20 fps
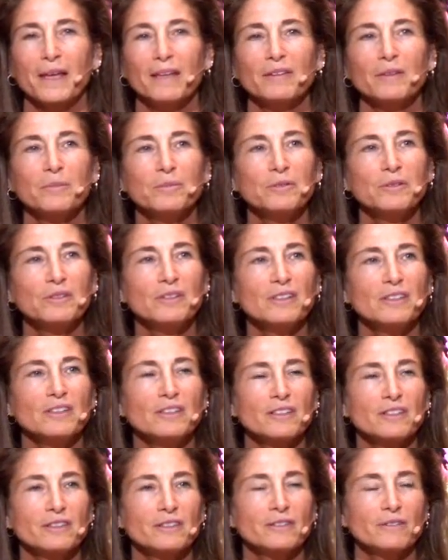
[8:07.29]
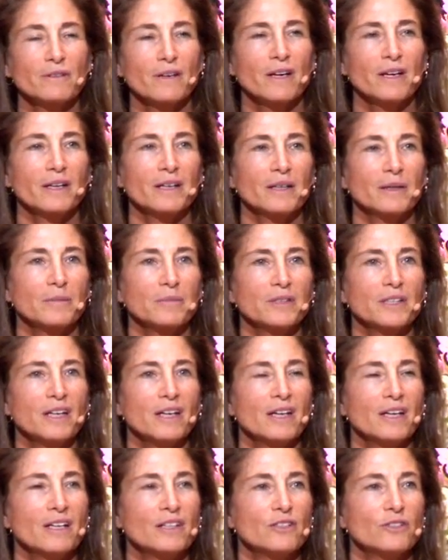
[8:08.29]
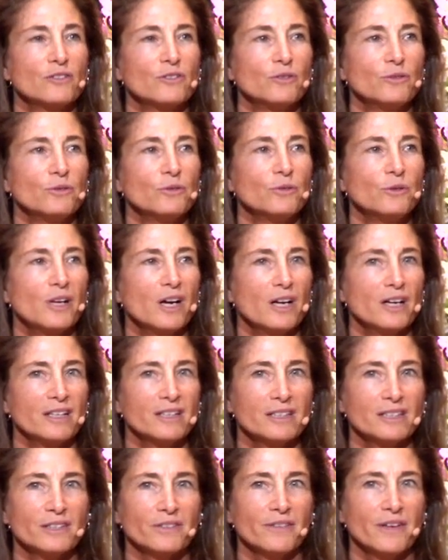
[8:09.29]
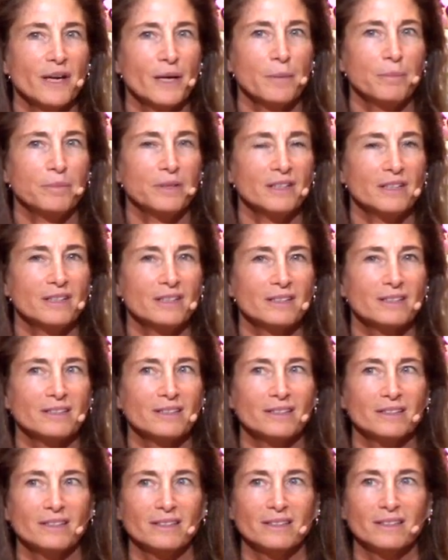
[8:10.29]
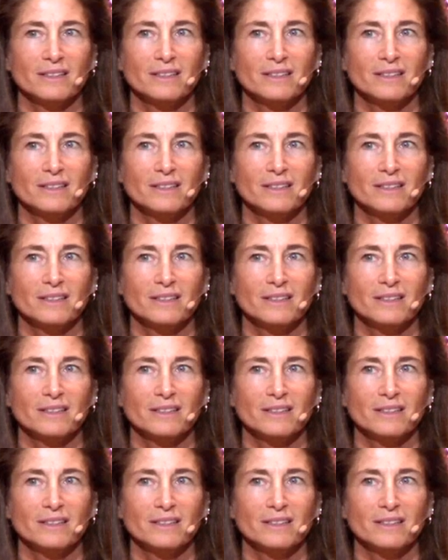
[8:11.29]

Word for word: The Buddha described two kinds of happiness.